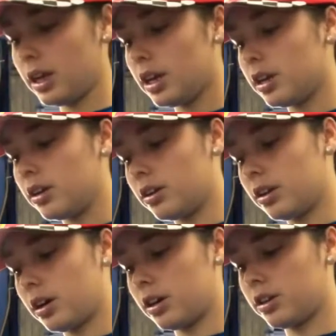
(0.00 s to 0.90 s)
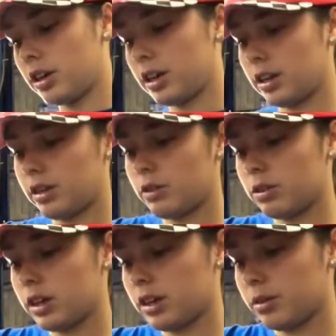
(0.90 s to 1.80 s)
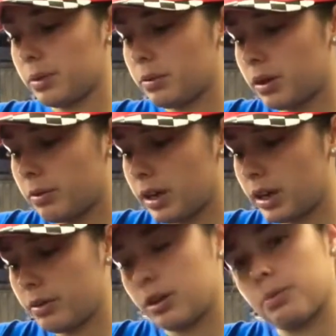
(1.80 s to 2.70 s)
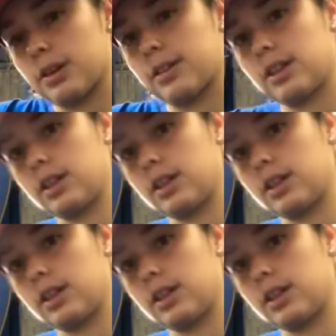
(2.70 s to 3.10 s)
You know, you kind of like rotate a little bit one way while you're pressing in,